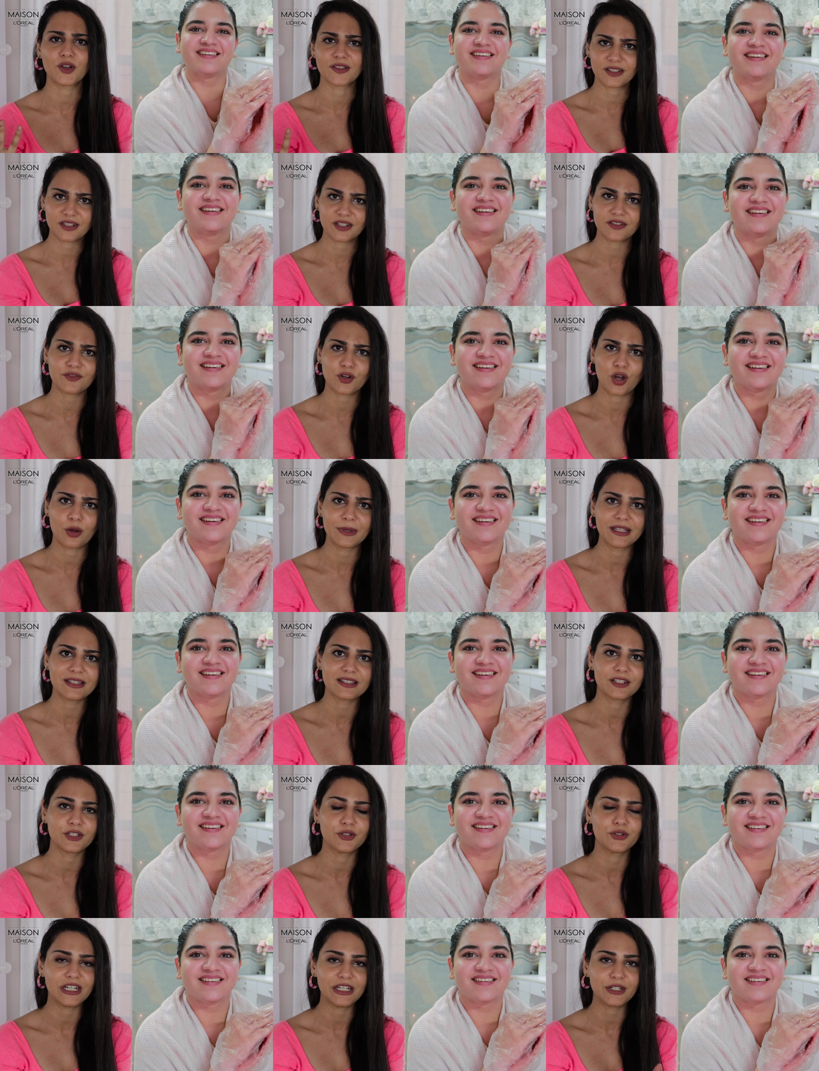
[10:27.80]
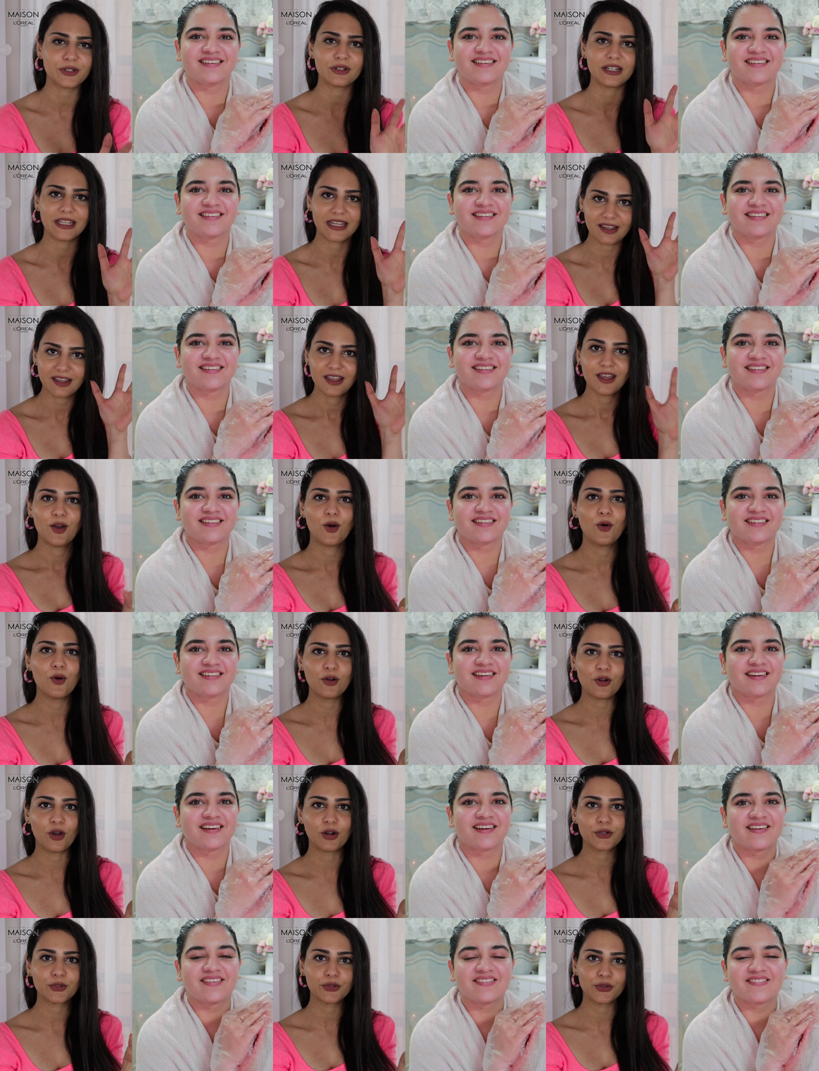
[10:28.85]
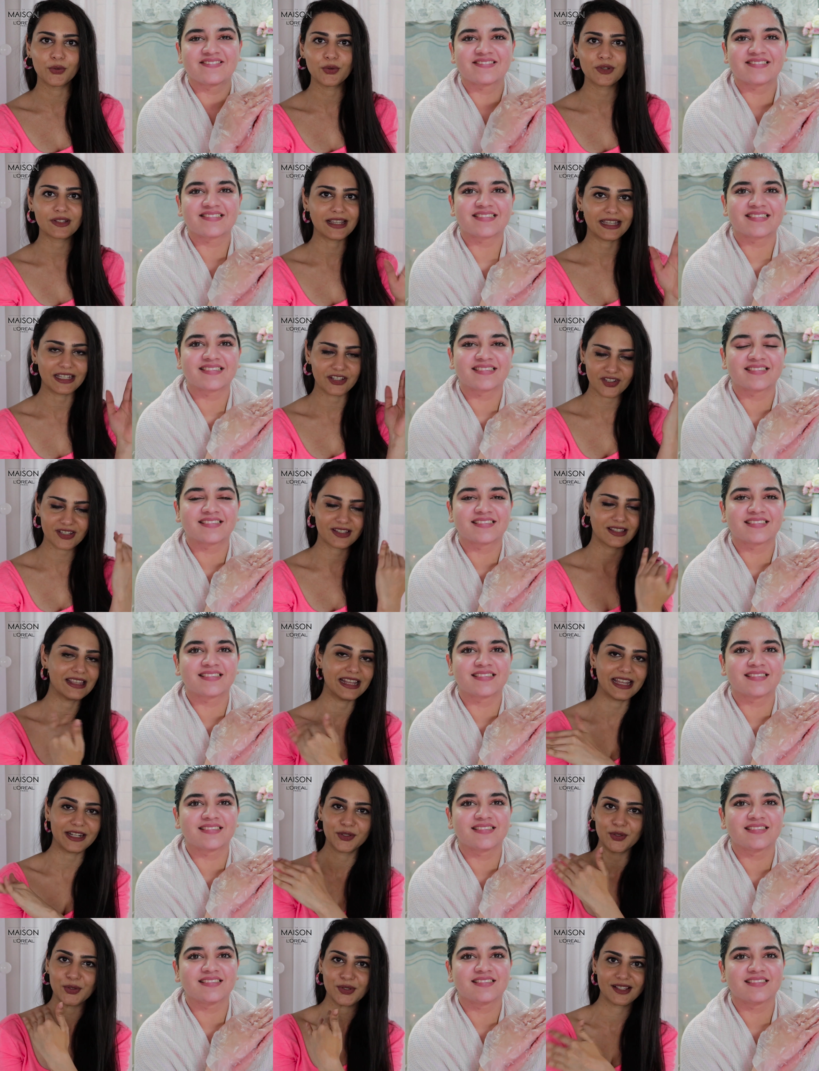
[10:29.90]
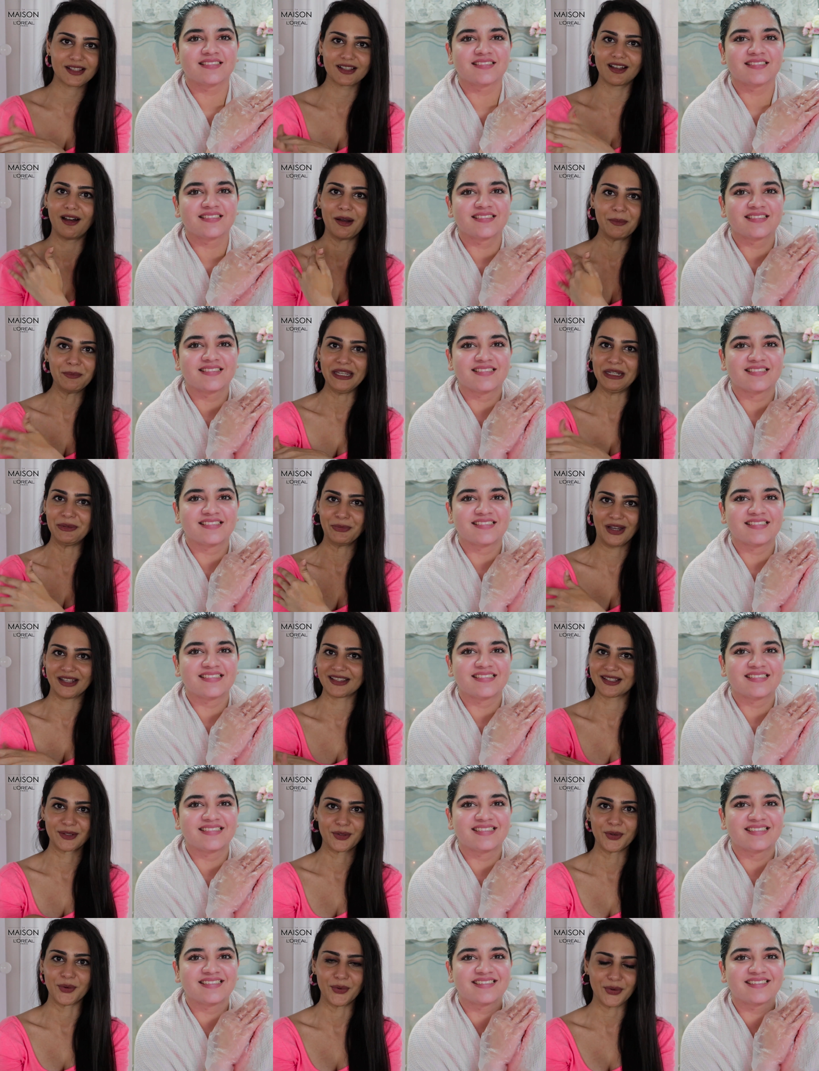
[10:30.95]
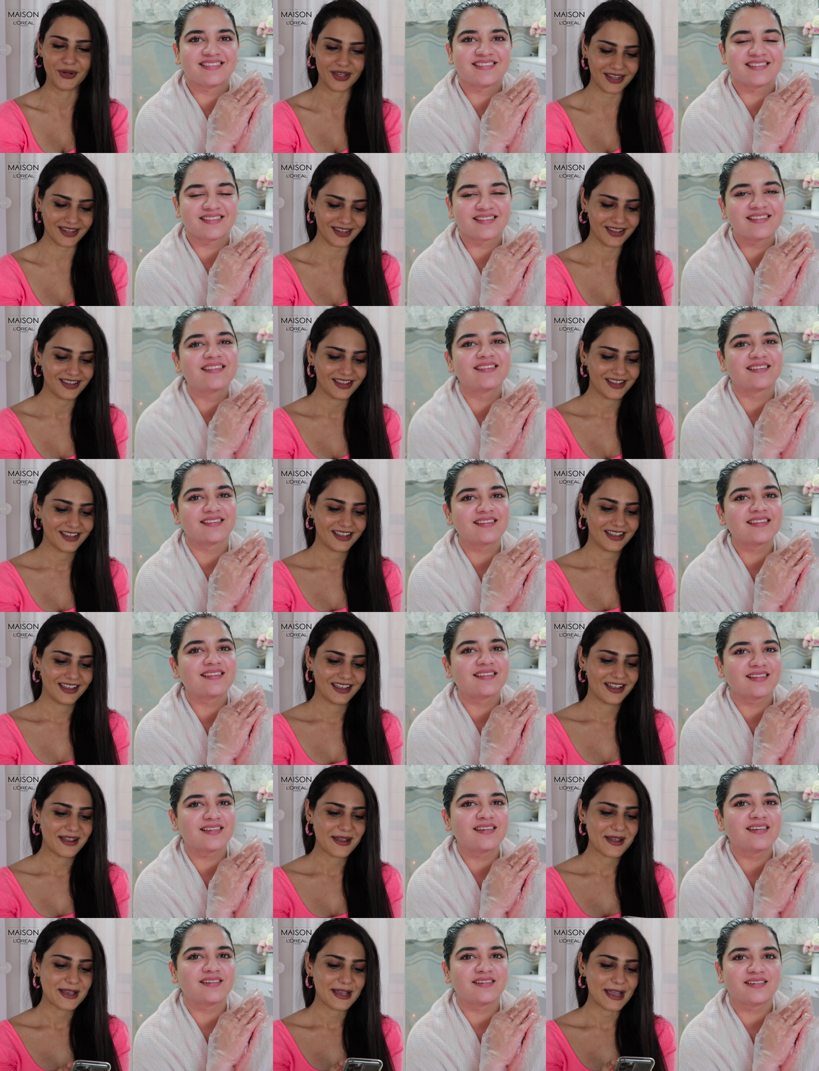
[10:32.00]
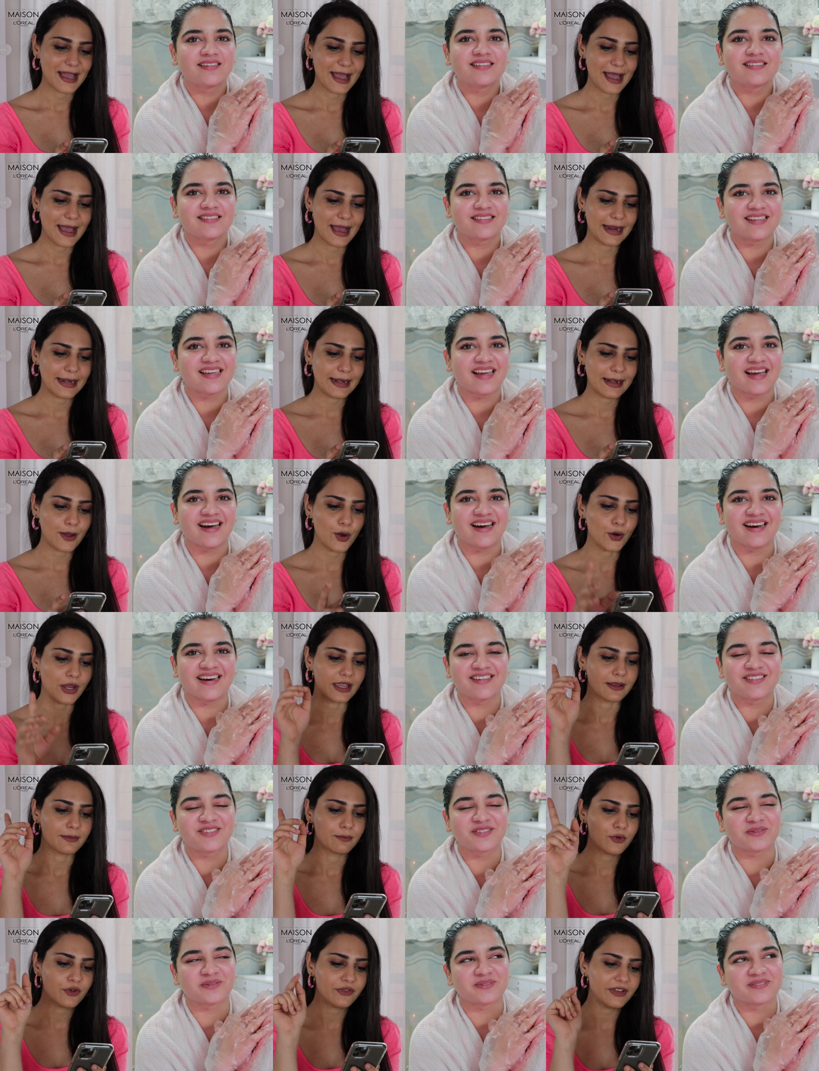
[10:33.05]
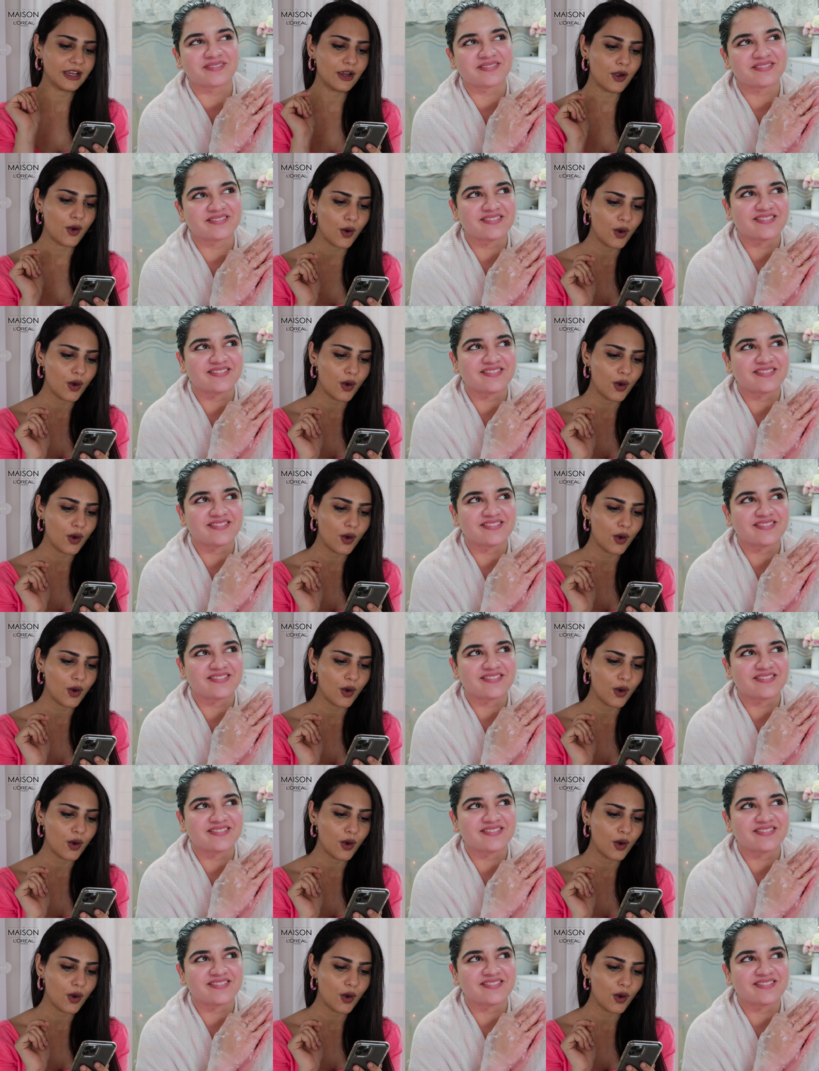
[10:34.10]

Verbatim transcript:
Speaker 1: positive comments and you need to like hold on to those and just let those uh, mean ones go, okay? And okay, moving